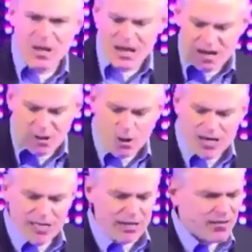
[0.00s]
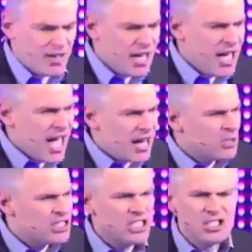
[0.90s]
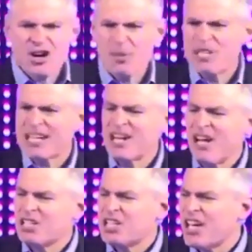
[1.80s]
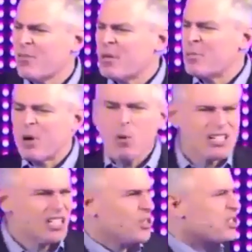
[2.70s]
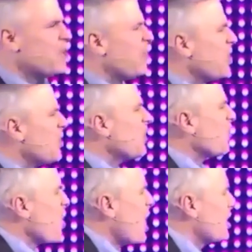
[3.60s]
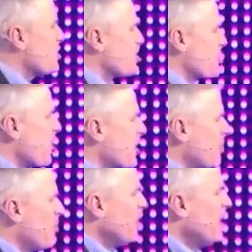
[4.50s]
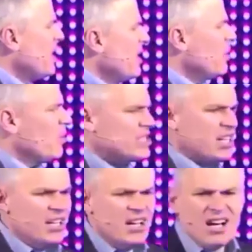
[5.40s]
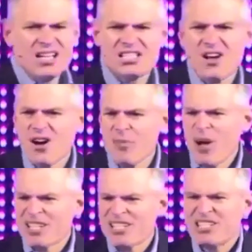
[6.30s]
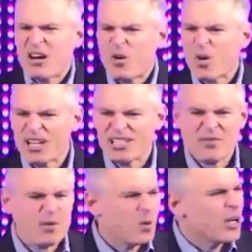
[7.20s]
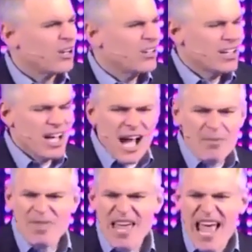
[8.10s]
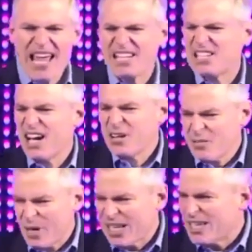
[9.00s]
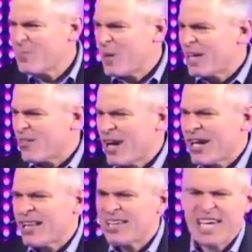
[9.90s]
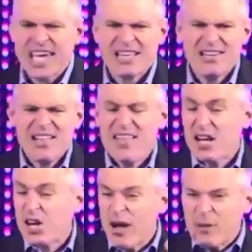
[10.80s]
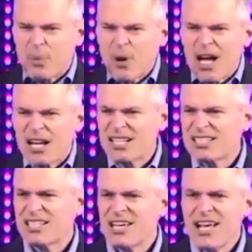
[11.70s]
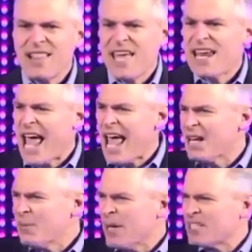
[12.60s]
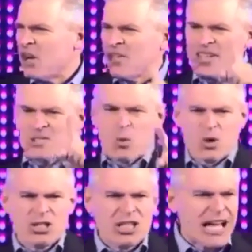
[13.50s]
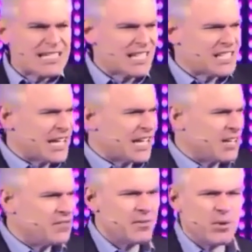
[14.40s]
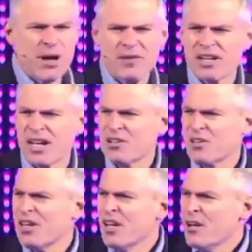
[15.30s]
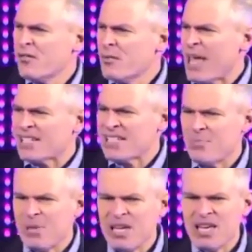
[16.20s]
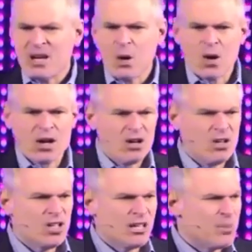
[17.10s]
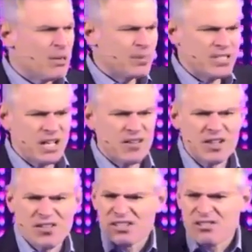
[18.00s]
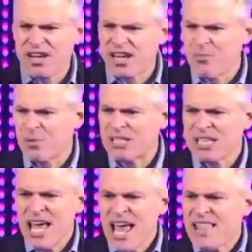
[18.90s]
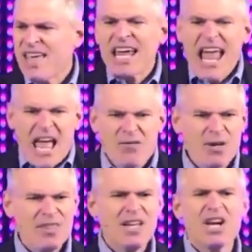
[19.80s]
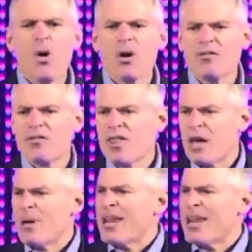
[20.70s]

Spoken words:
Bay Area where I live. And it was a startup technology company, but it wasn't your typical garage startup. It was a startup on steroids, if you will. I mean, they had a ton of money in the bank right out of the gate. They had a great product. They had handpicked all these world-class executives from around the country, from SAP and Oracle and PeopleSoft, all these great companies. And they had everything going for them.